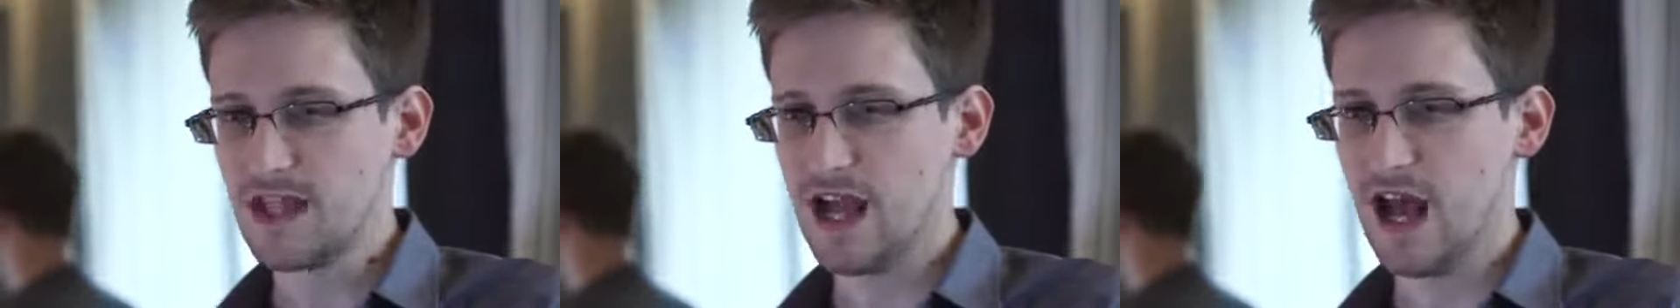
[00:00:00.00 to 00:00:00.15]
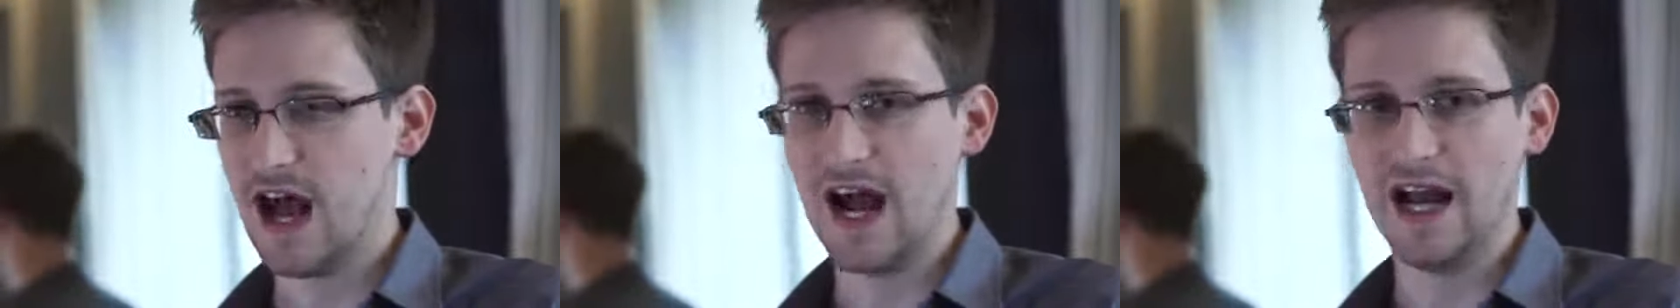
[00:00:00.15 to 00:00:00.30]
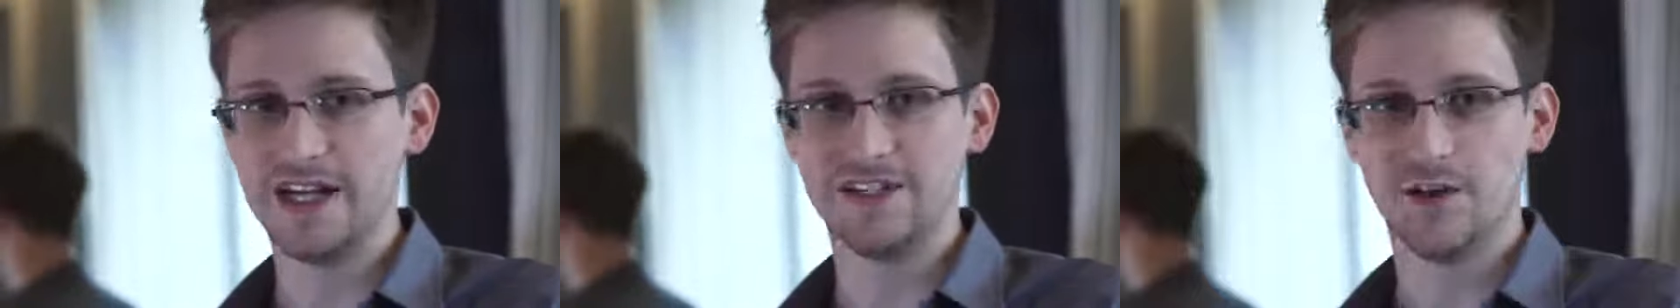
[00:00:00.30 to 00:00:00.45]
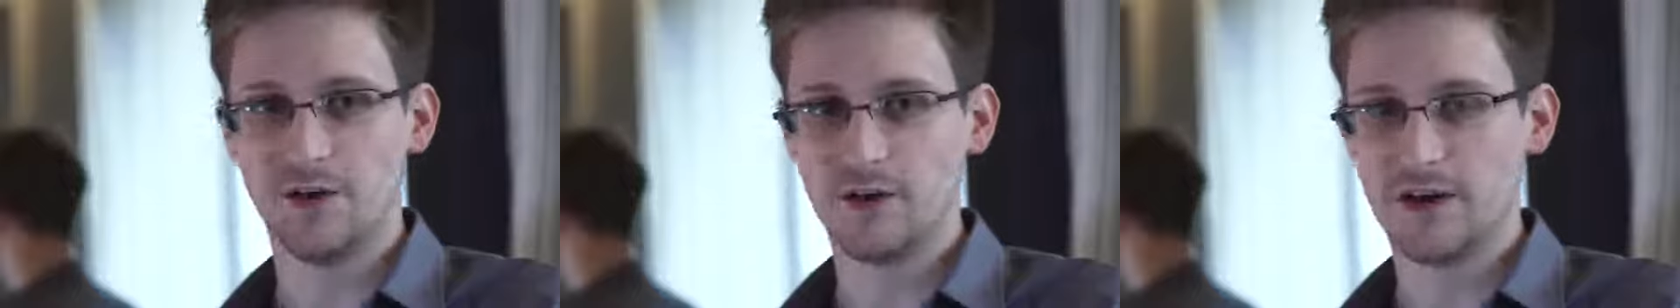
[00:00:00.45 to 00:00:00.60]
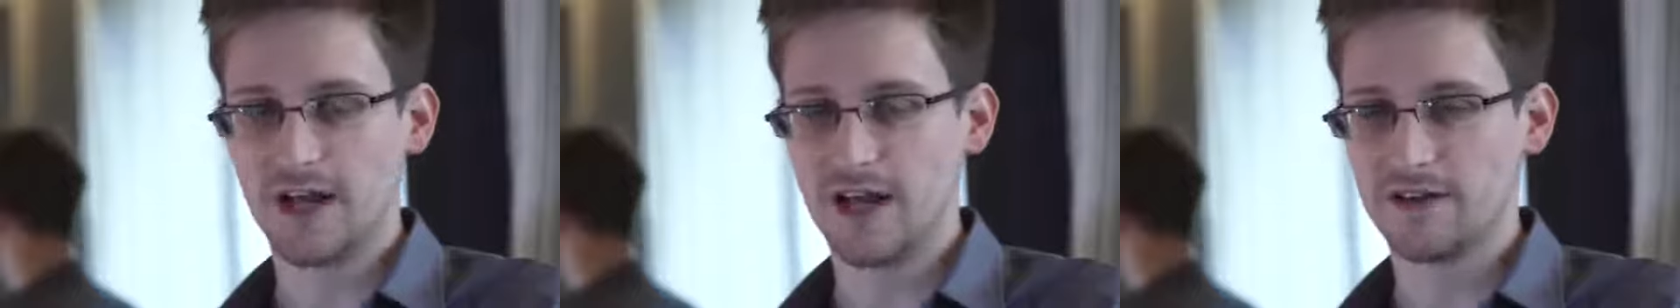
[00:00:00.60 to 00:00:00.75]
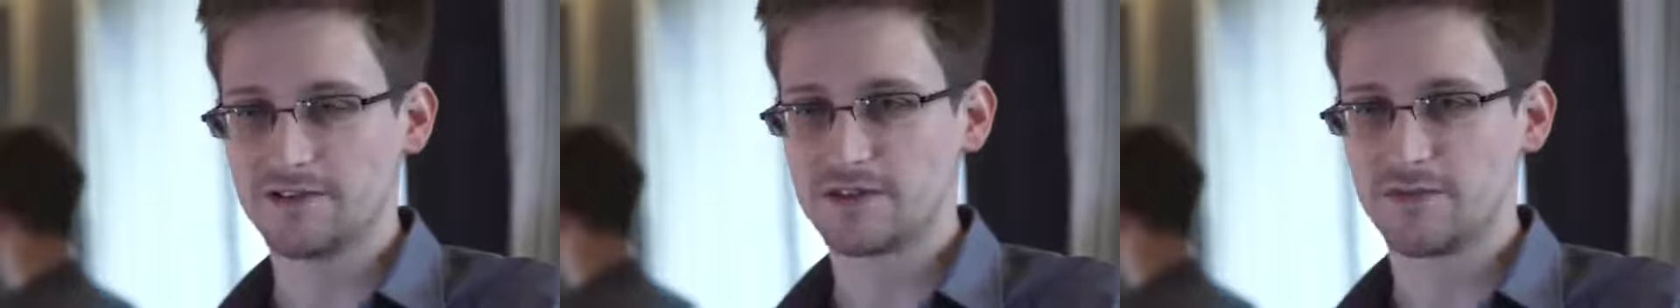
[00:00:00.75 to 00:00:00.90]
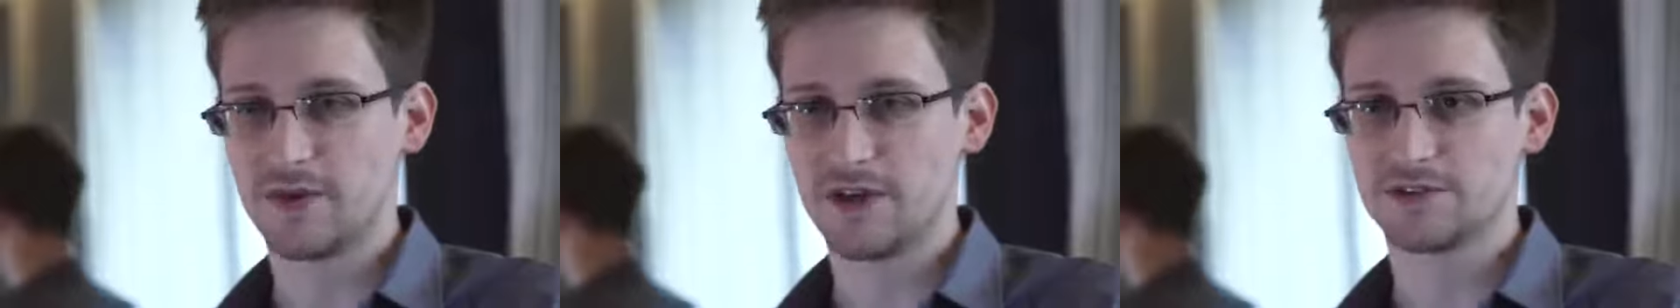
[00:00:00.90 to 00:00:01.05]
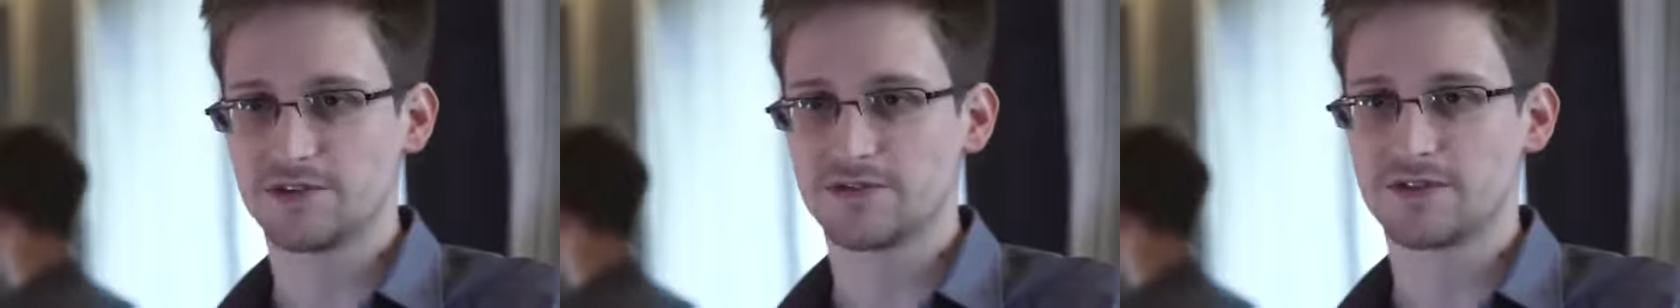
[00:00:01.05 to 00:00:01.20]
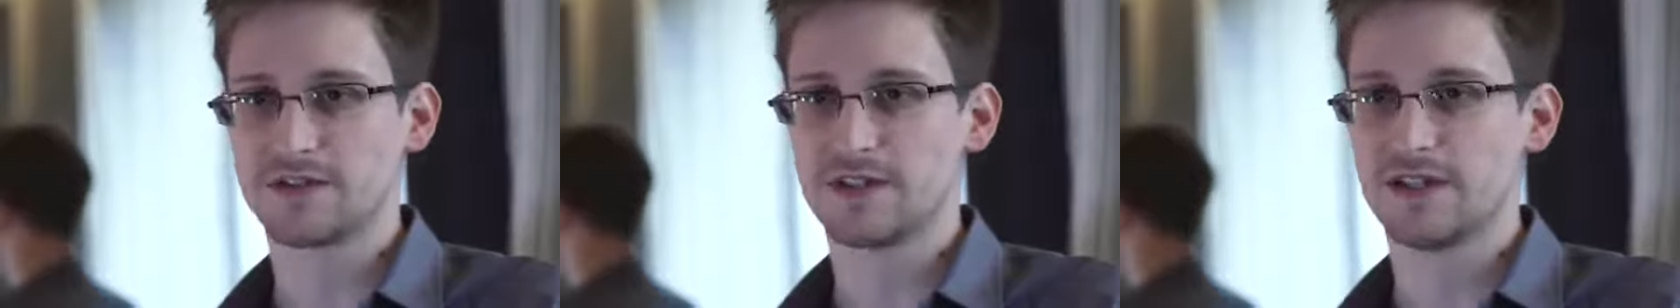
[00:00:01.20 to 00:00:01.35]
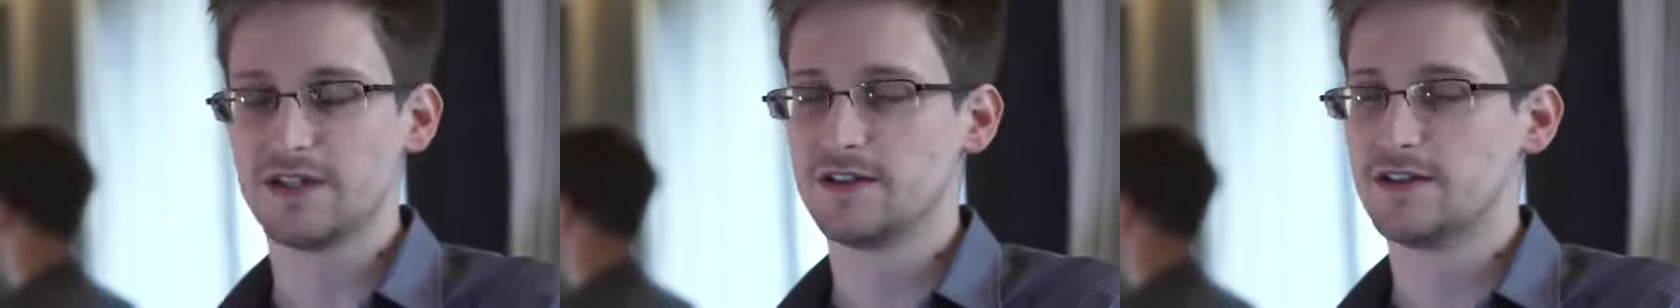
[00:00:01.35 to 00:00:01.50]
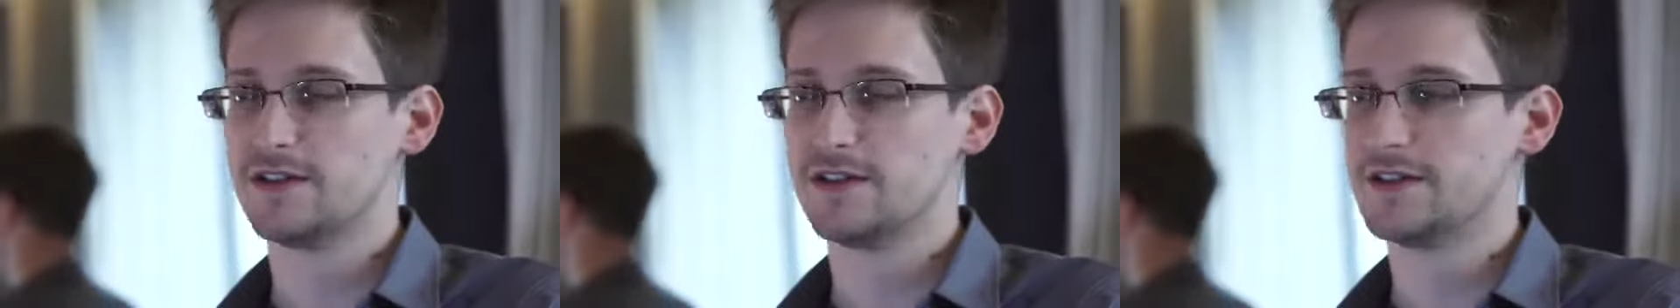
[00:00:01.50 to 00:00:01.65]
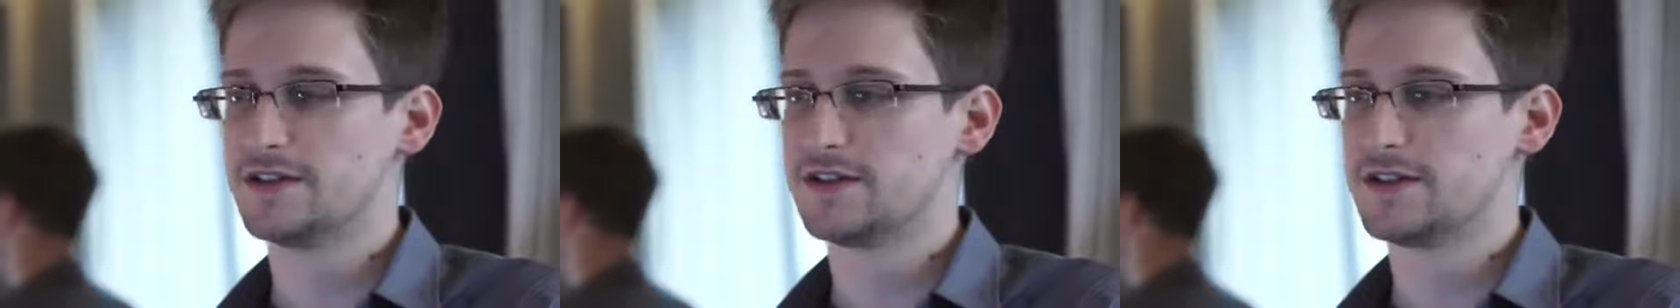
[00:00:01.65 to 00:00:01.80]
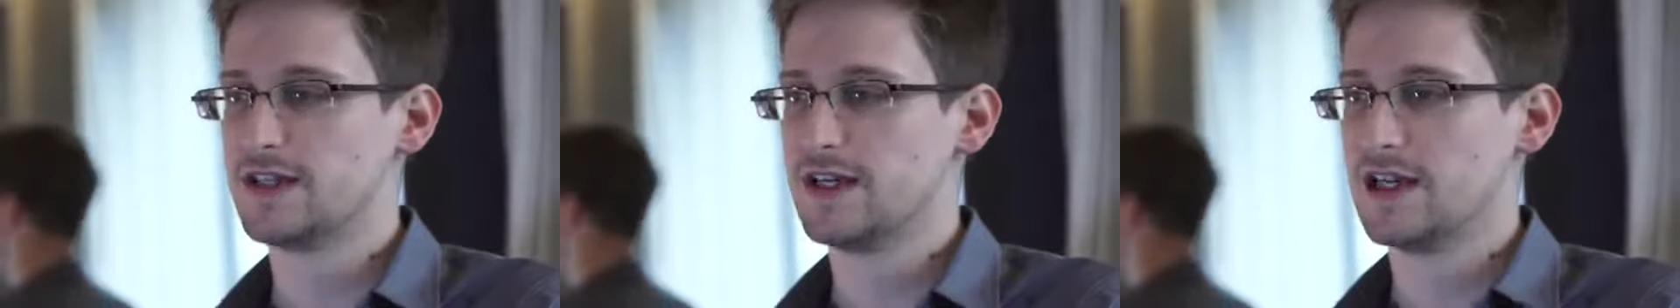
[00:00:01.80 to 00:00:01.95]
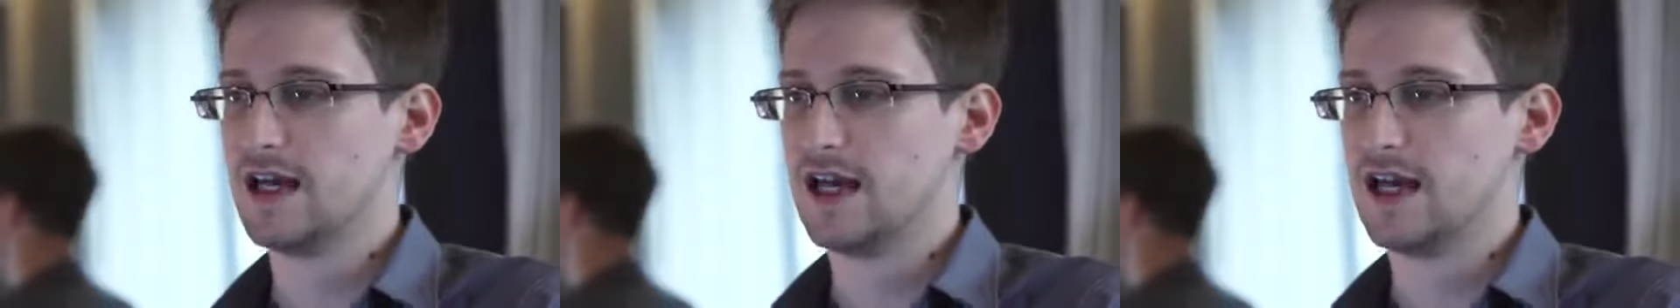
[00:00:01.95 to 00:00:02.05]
I don't have special skills.